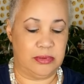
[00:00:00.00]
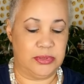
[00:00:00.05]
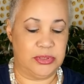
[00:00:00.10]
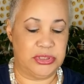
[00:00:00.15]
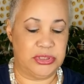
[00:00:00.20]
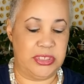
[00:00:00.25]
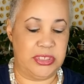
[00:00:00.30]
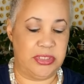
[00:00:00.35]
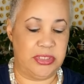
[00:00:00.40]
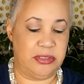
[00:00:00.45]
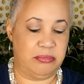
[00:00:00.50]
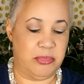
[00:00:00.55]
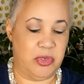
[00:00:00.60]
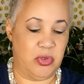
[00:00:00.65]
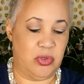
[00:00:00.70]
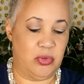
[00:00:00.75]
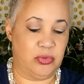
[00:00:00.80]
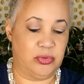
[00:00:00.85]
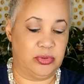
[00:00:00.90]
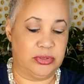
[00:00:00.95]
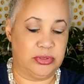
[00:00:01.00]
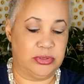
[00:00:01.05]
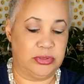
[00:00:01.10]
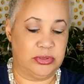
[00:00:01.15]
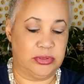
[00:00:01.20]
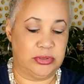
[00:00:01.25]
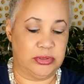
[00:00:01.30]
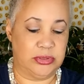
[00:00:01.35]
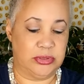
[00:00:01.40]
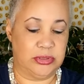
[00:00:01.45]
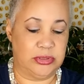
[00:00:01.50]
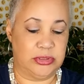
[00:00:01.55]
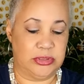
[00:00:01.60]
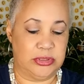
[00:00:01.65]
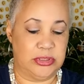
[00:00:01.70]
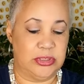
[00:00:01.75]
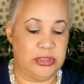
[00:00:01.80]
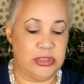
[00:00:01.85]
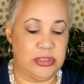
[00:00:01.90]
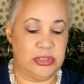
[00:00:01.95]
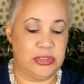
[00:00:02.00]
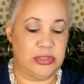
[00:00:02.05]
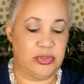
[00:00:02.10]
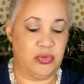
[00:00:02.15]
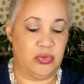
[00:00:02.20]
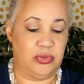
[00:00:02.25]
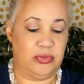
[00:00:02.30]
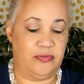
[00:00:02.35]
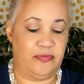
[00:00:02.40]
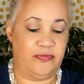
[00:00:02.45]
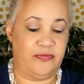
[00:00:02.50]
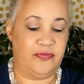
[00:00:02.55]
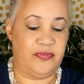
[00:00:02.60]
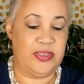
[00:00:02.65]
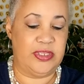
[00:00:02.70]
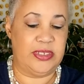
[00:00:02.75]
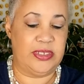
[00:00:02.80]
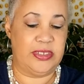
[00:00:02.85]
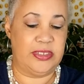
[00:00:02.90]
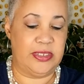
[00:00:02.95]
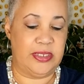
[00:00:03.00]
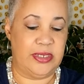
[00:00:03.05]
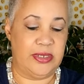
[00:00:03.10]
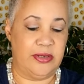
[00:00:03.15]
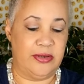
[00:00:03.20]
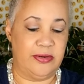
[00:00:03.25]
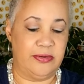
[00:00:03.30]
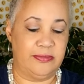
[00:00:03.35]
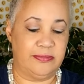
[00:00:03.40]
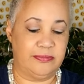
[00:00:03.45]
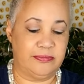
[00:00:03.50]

teeth mold so it'll fit in there.